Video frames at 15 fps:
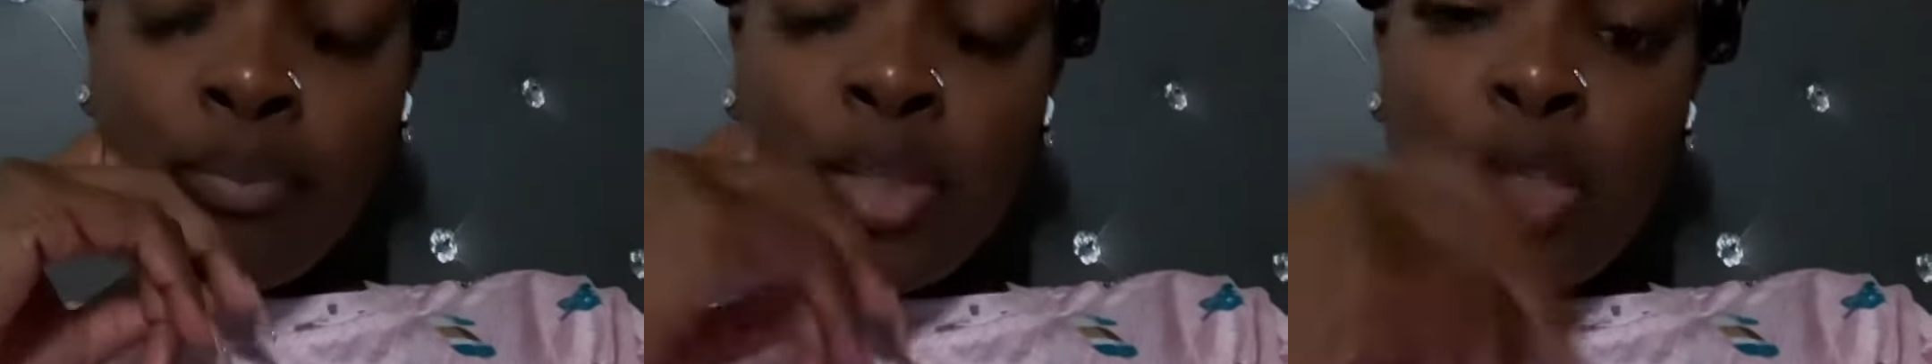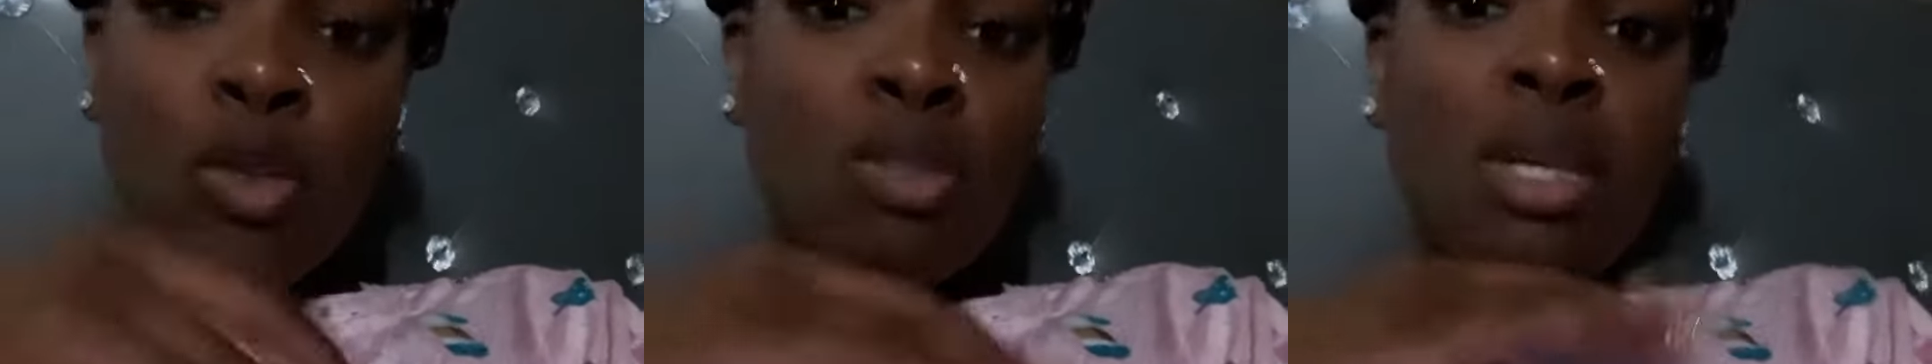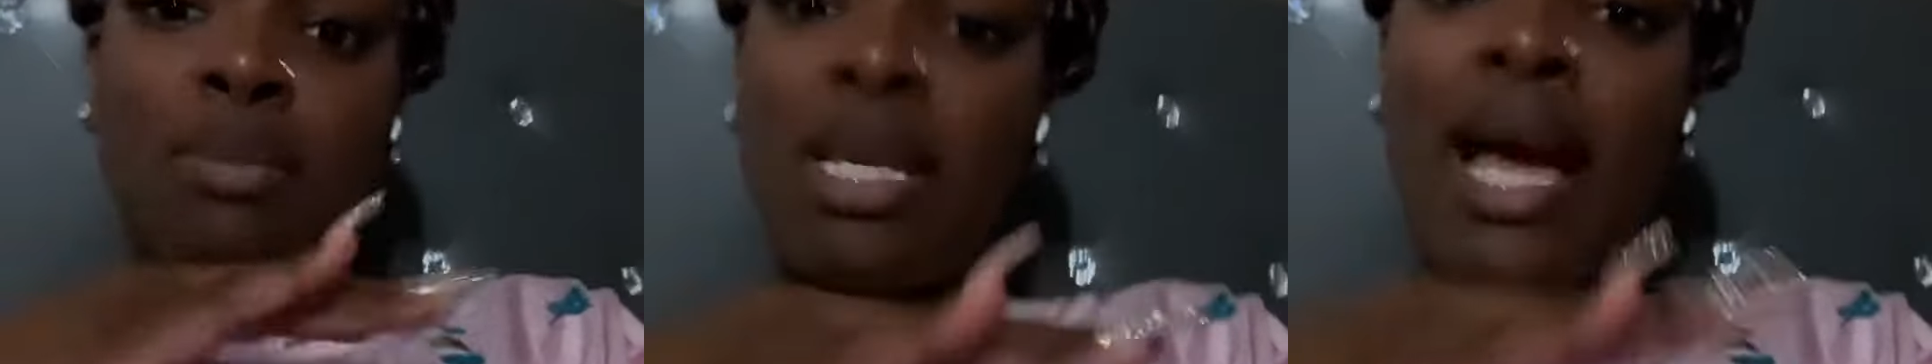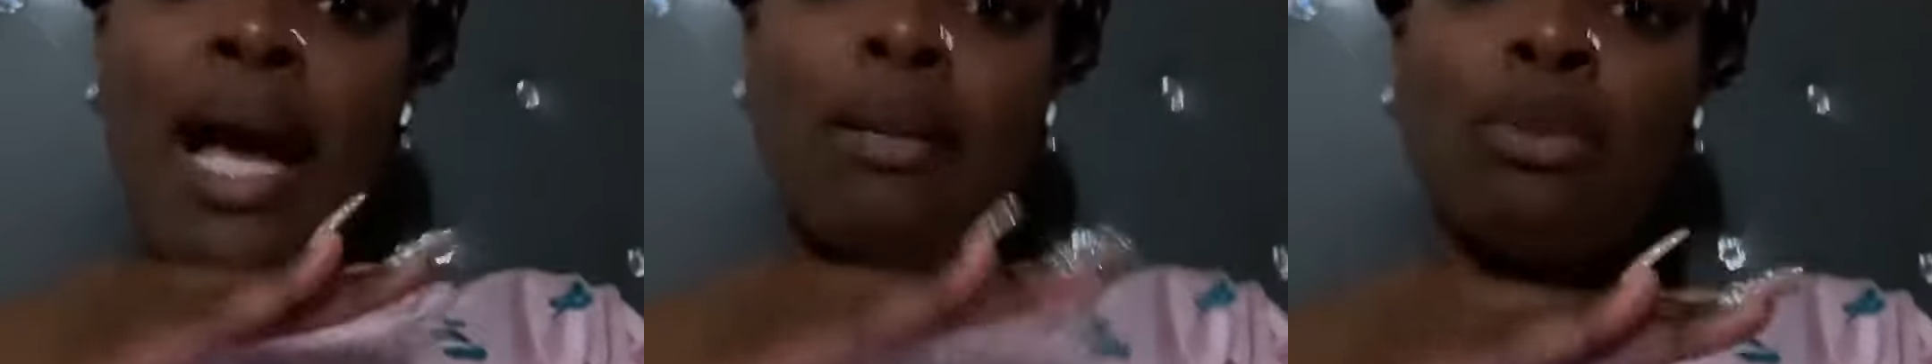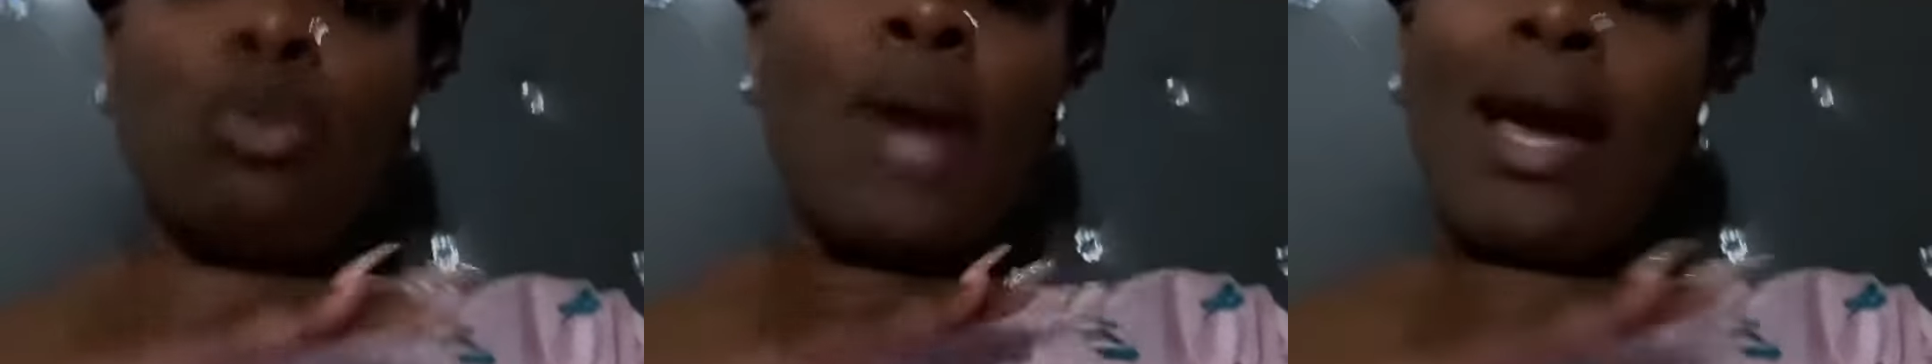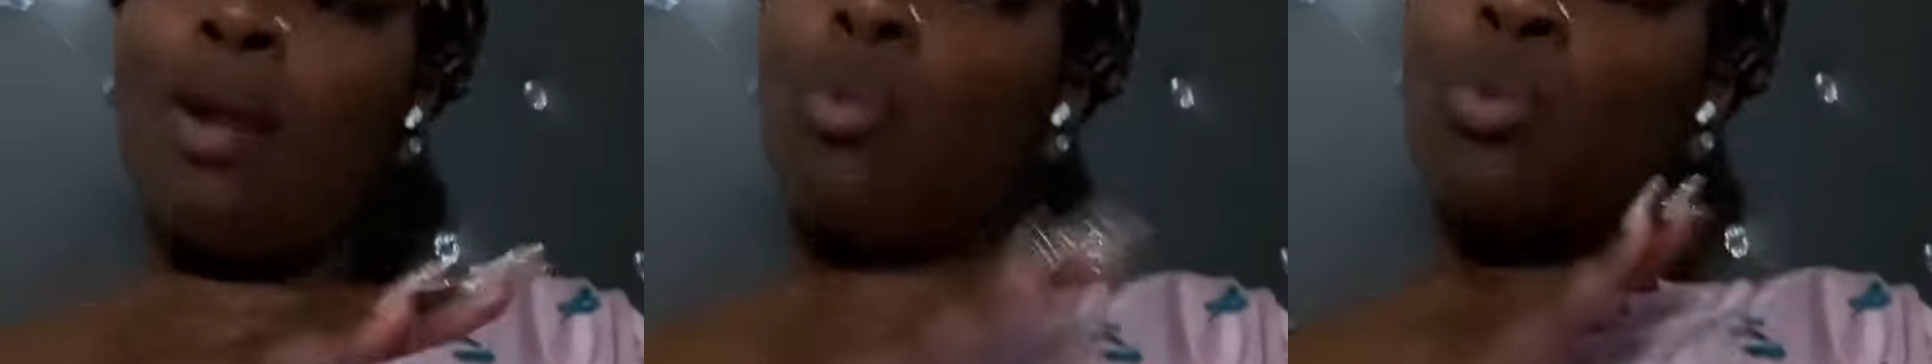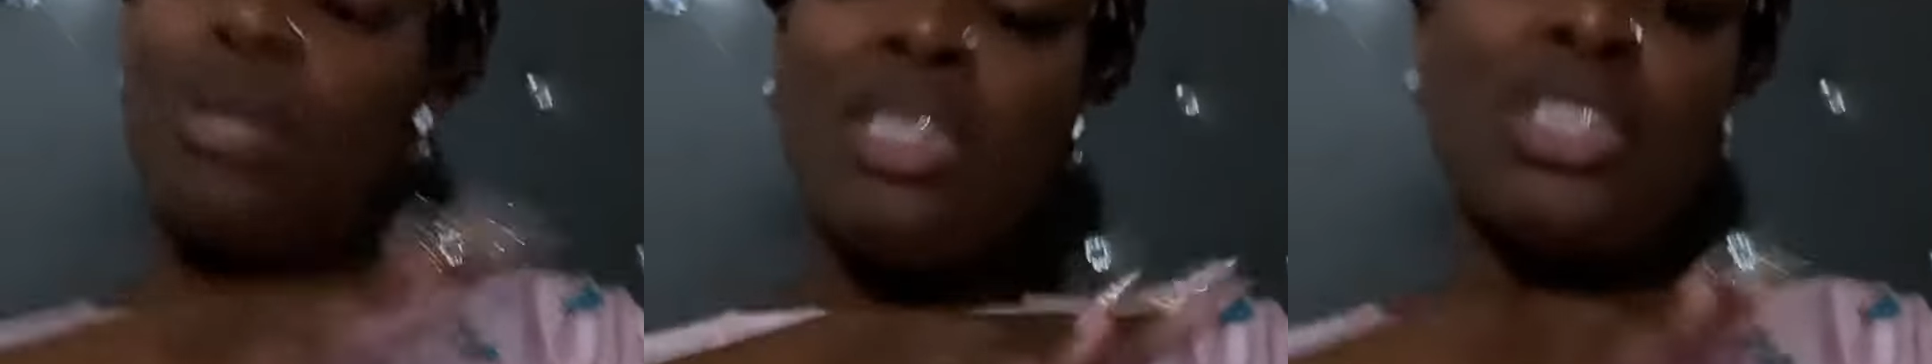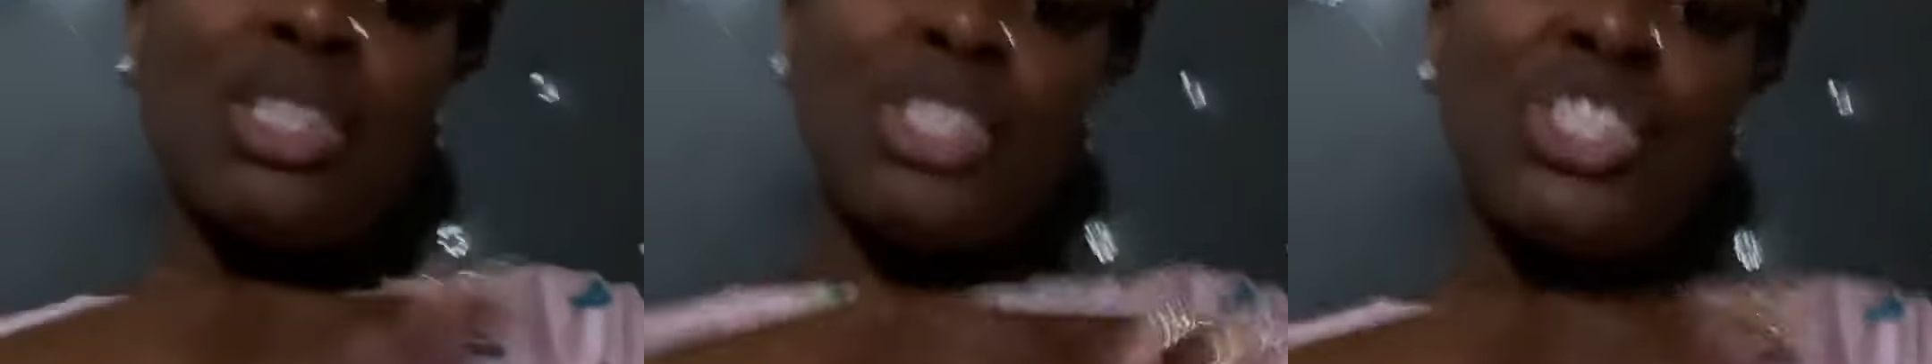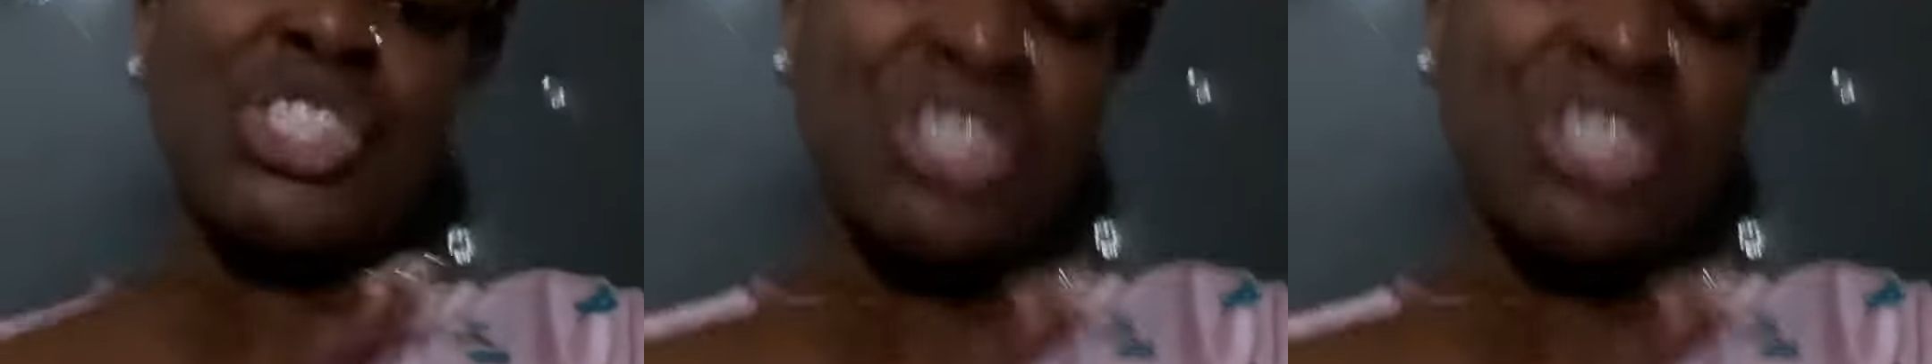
So sometimes you gotta really just